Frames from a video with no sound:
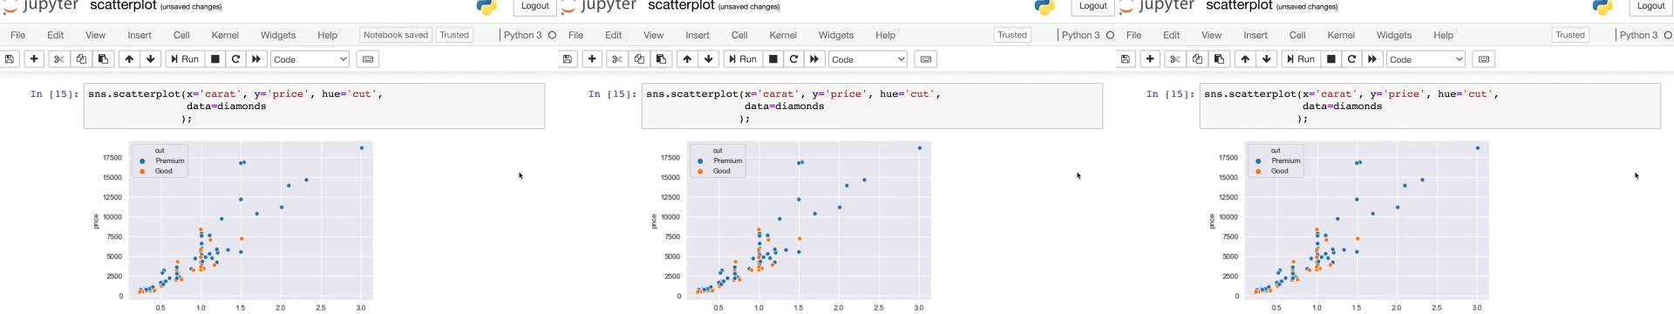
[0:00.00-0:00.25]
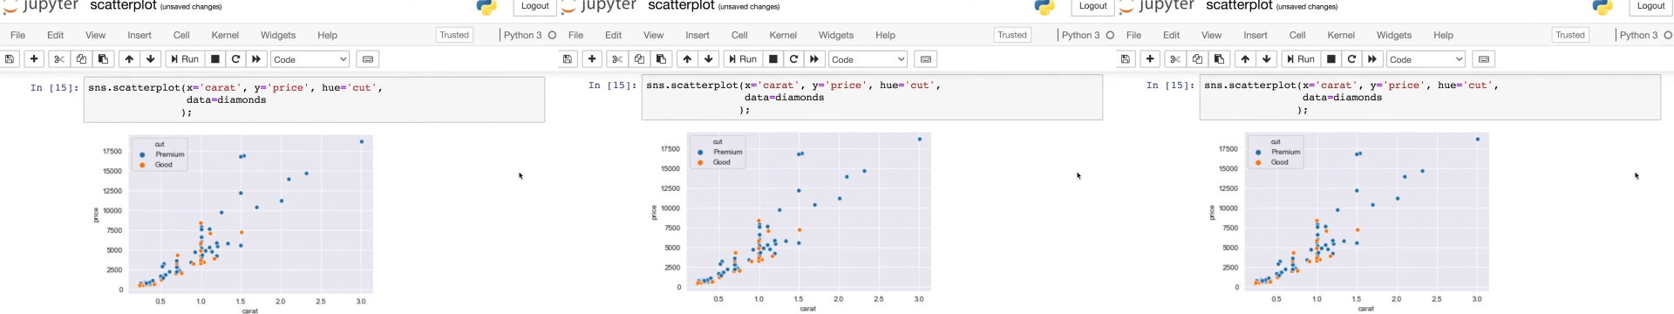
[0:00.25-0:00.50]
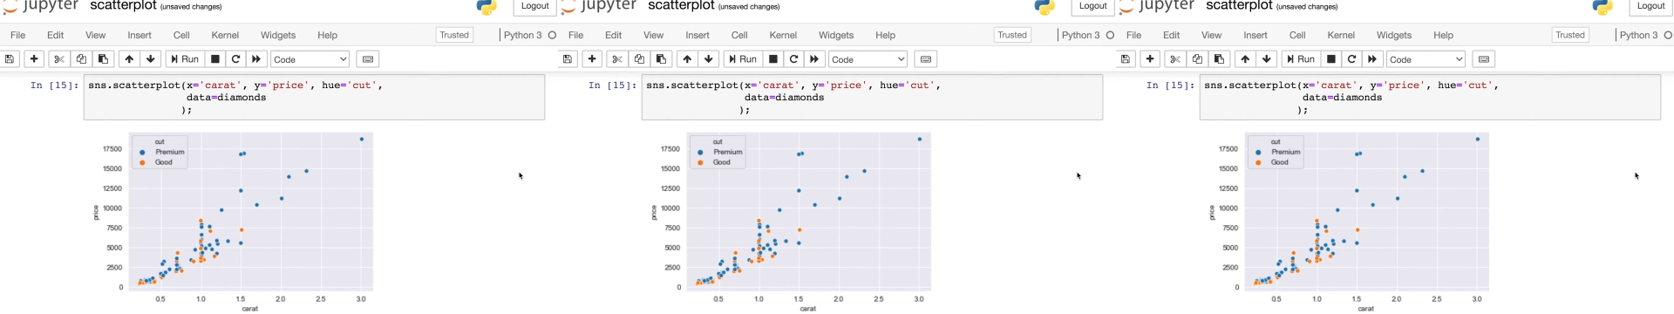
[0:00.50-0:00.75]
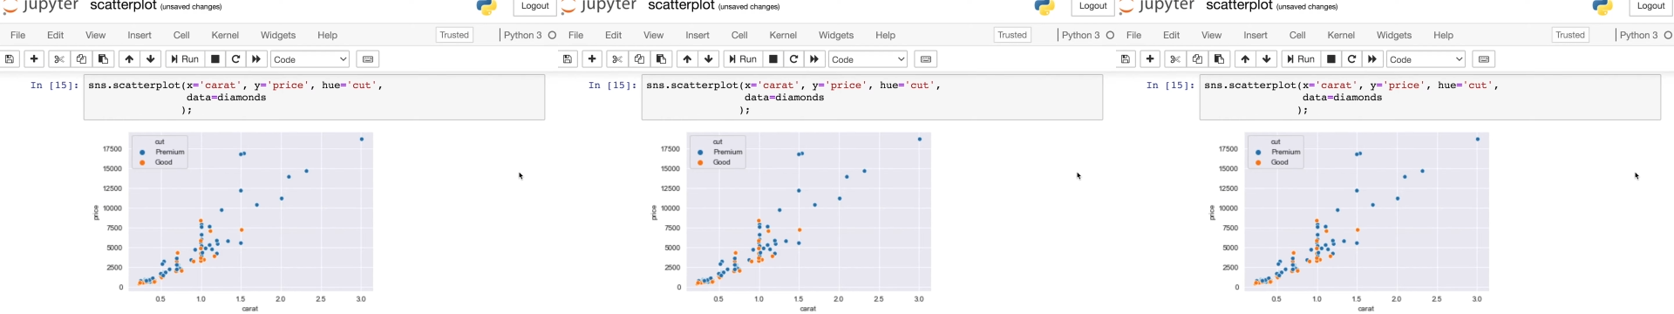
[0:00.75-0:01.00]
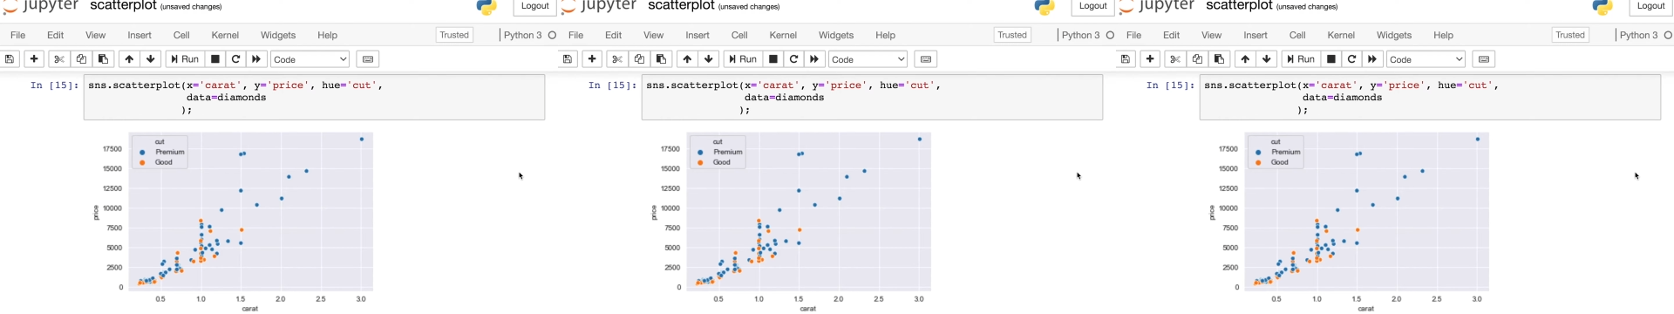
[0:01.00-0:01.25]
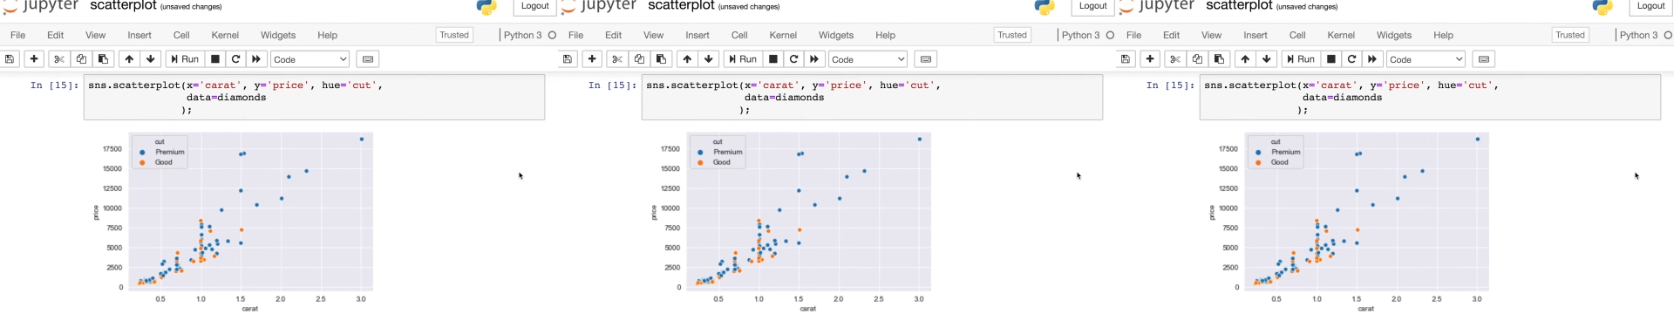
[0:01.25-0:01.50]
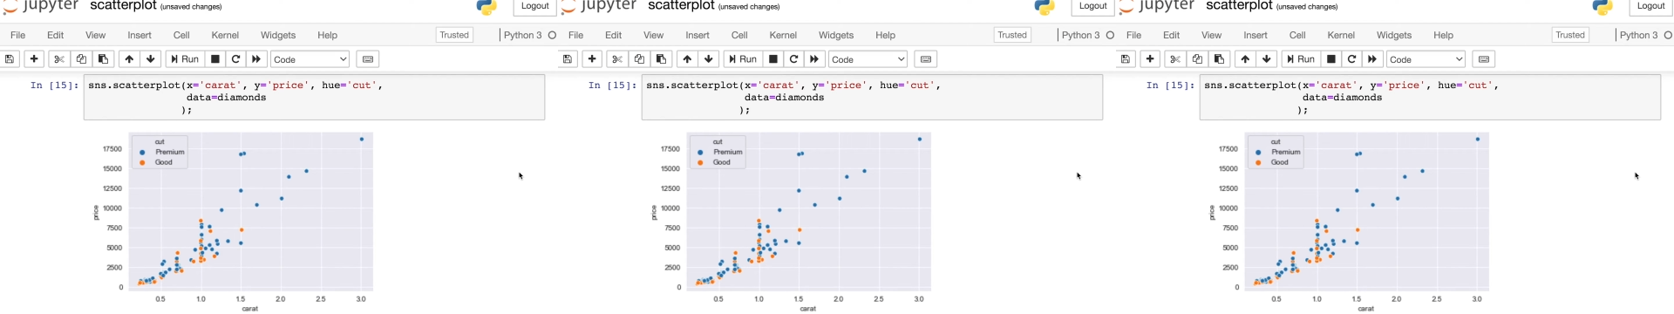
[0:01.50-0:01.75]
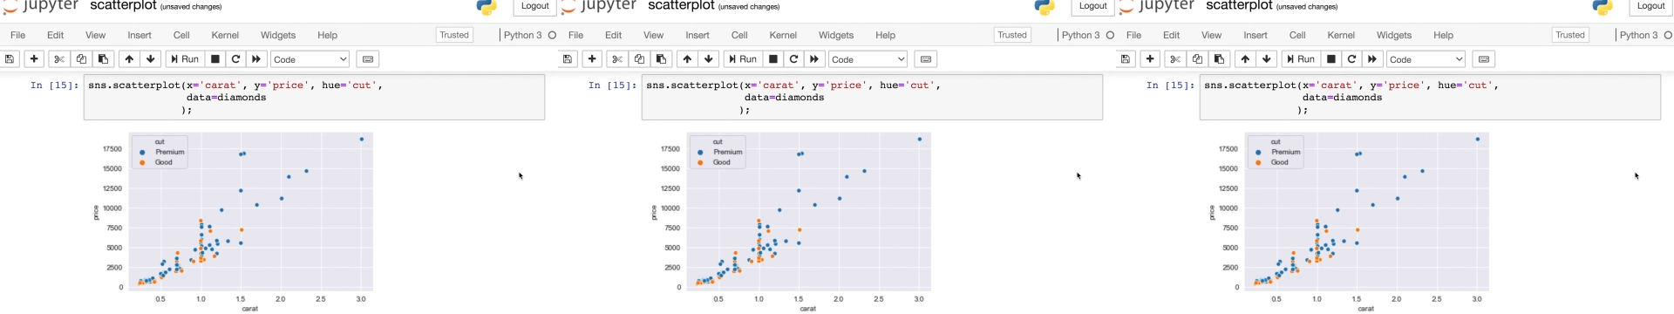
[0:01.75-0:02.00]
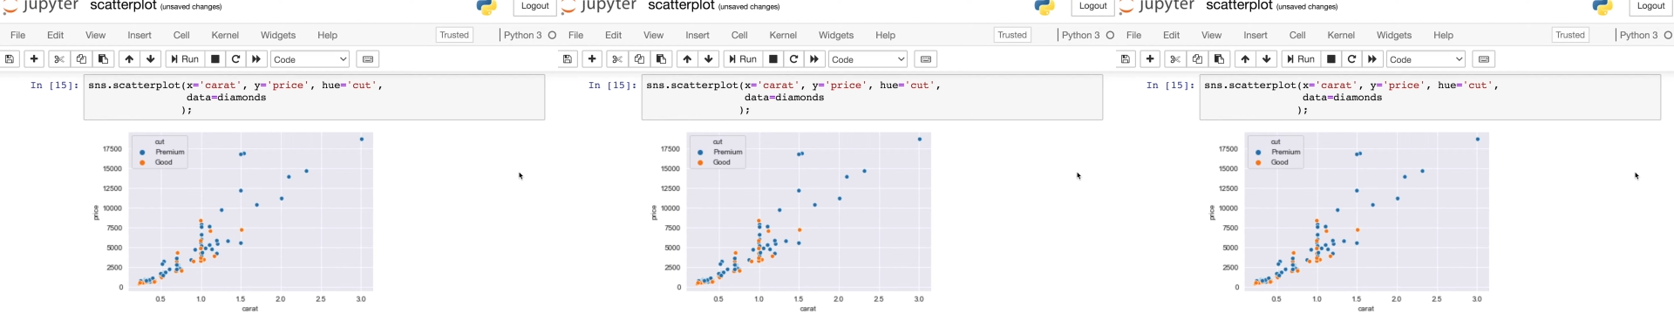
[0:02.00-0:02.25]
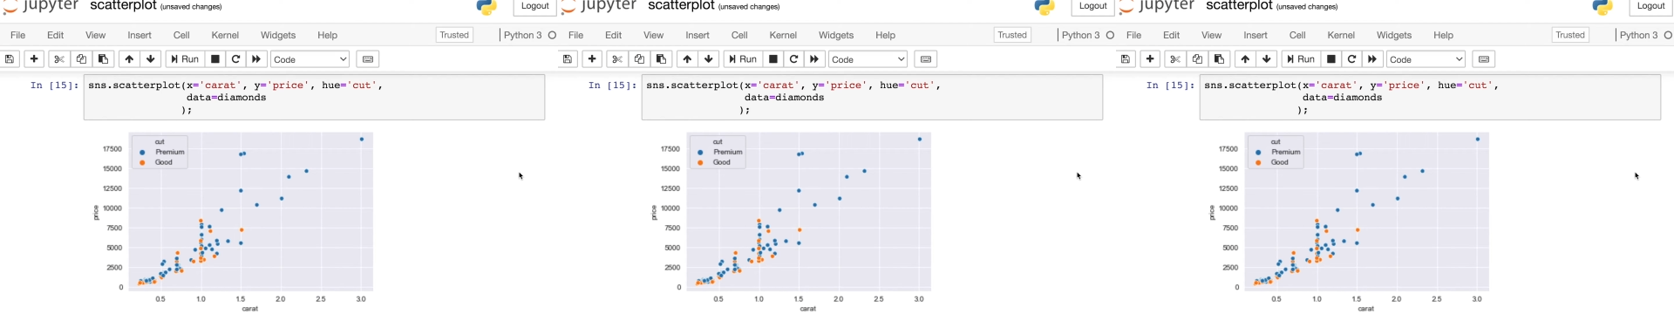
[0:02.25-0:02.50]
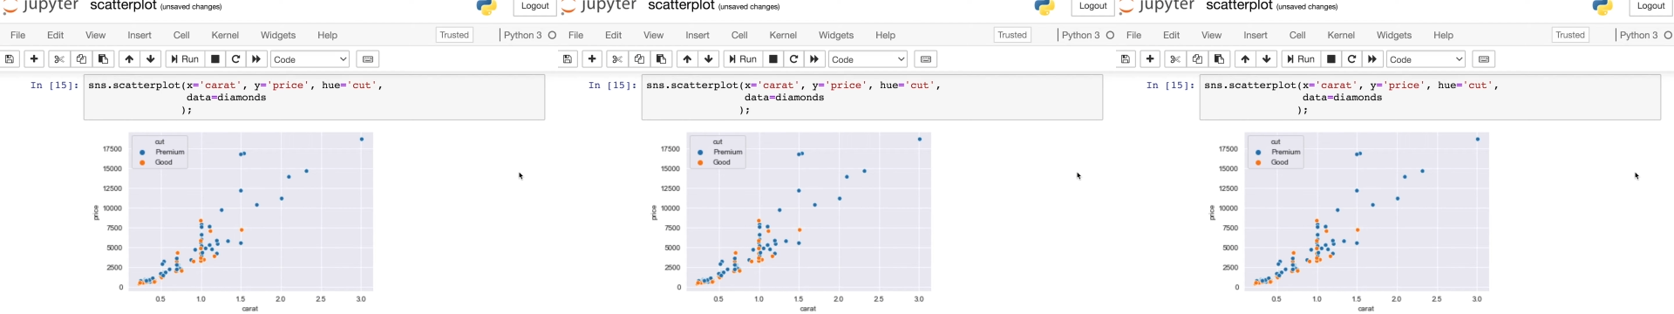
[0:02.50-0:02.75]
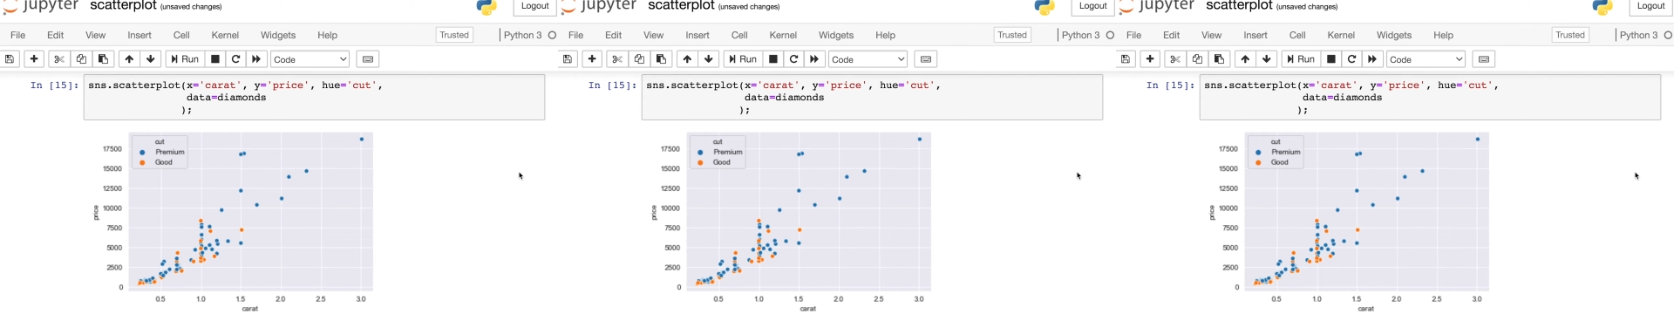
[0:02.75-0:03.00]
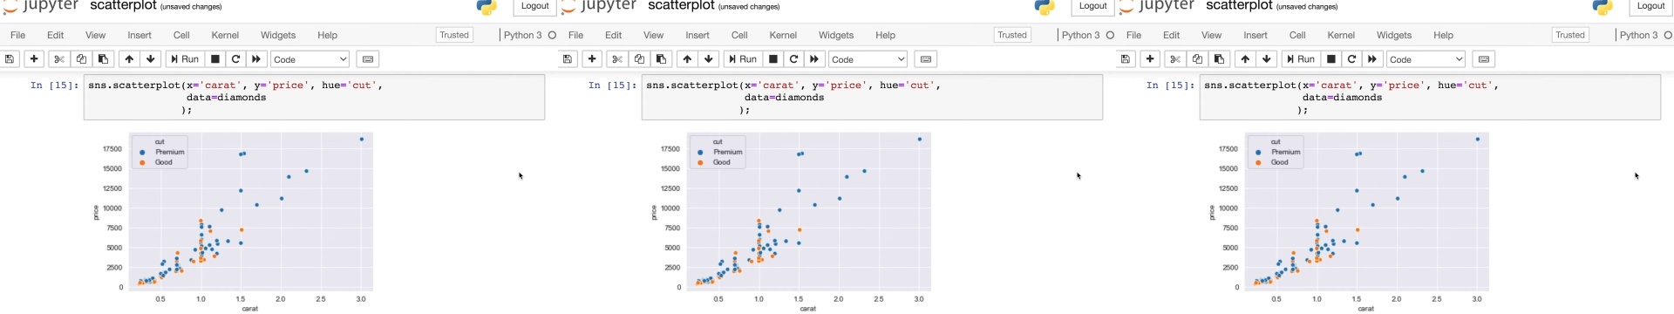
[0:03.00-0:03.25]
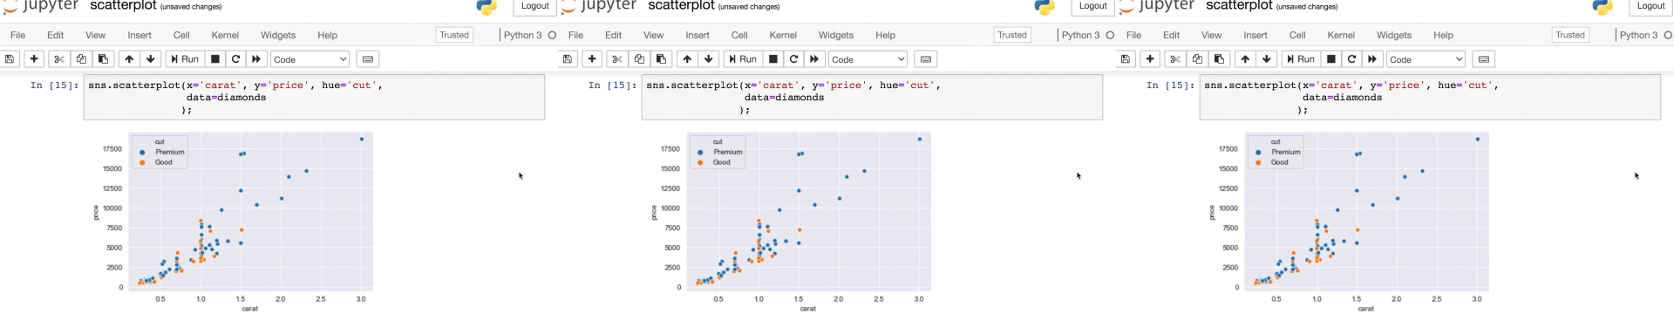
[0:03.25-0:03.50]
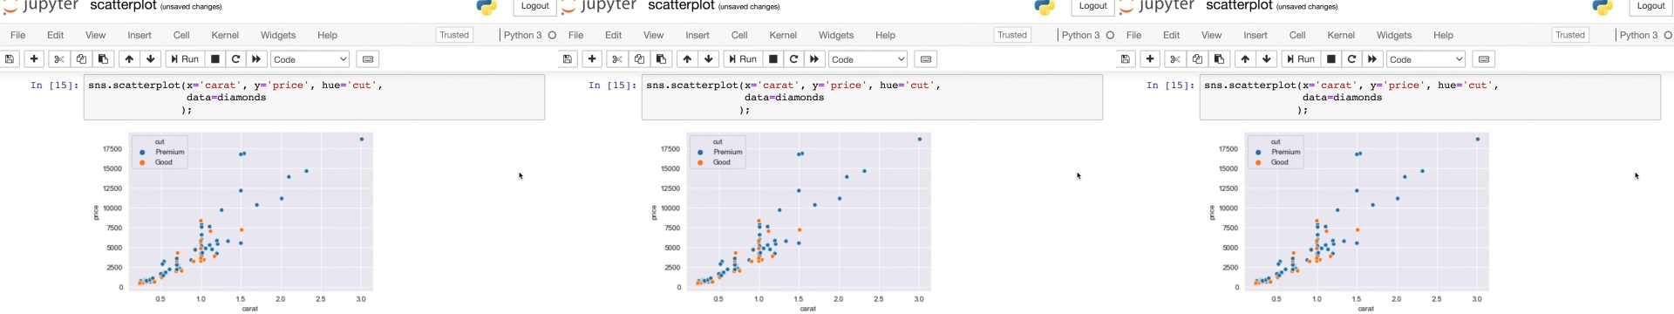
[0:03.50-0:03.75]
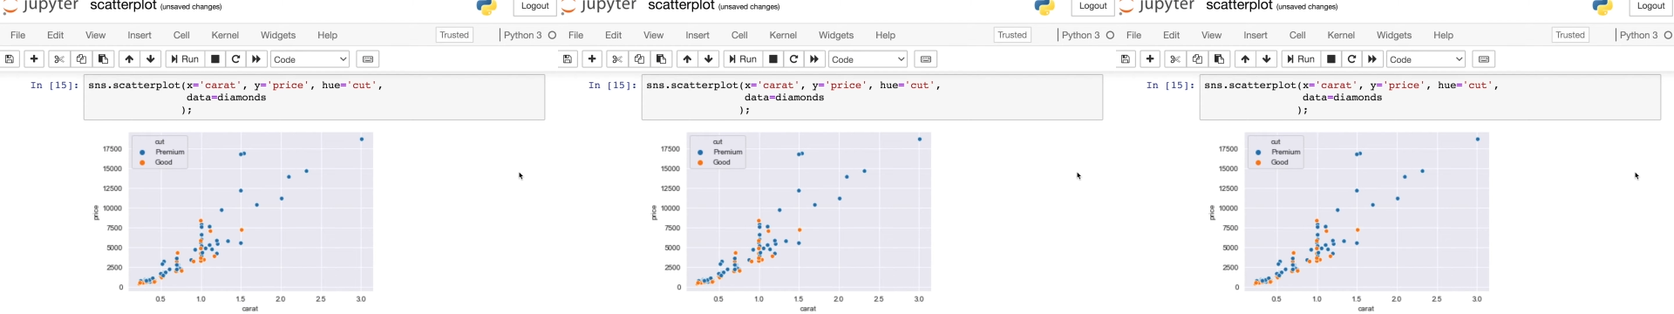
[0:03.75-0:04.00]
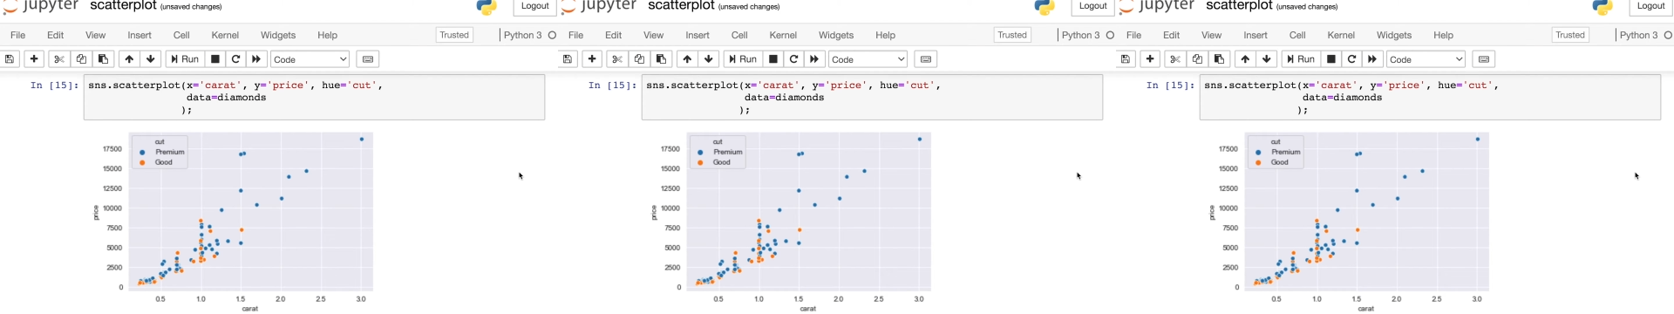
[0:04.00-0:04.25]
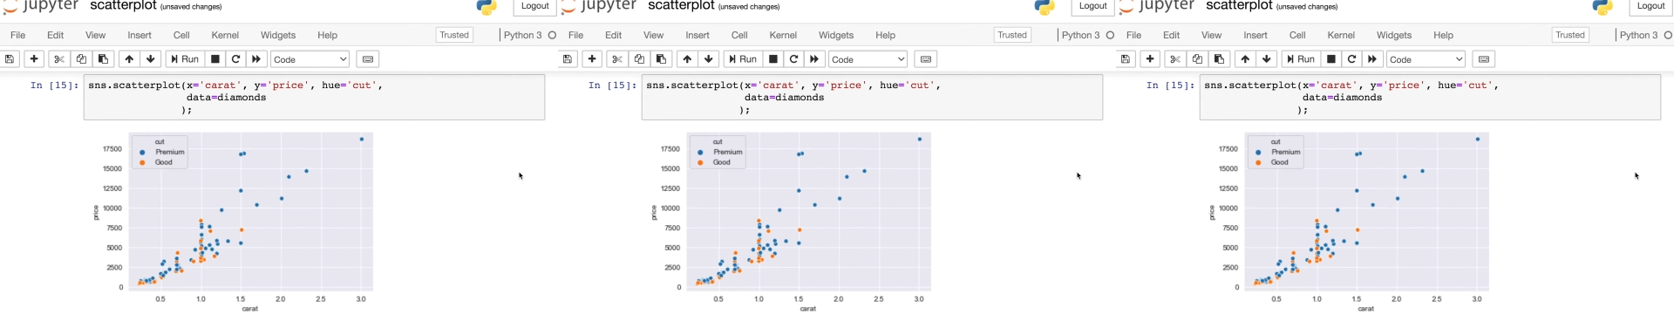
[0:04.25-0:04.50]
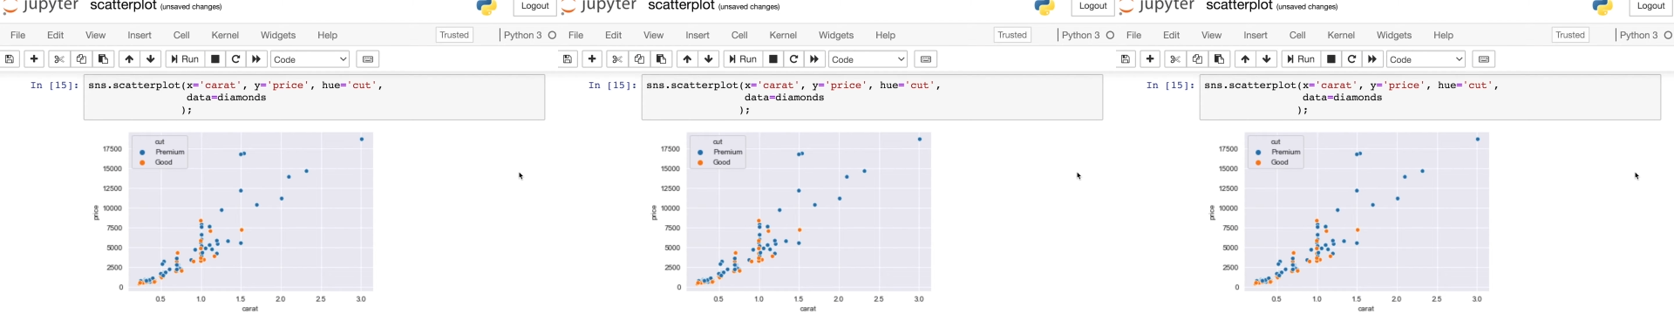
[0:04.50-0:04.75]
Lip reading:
(no speaker visible)